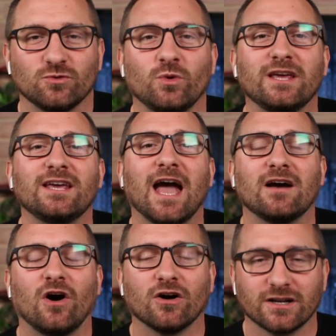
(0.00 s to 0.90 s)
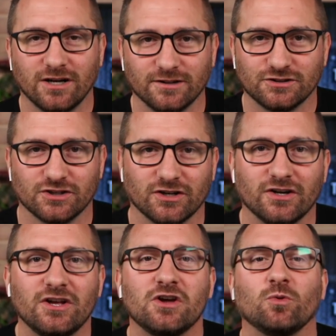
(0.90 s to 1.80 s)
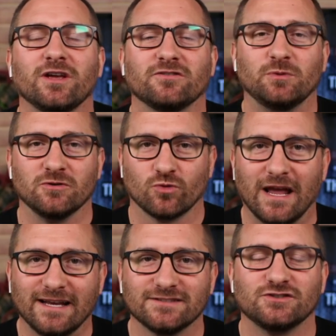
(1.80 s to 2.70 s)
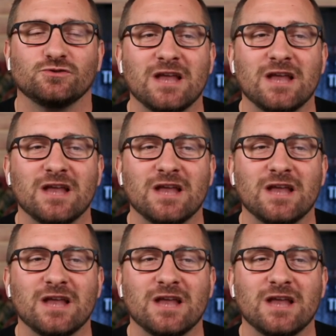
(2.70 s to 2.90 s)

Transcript: We have our culture, we have been raised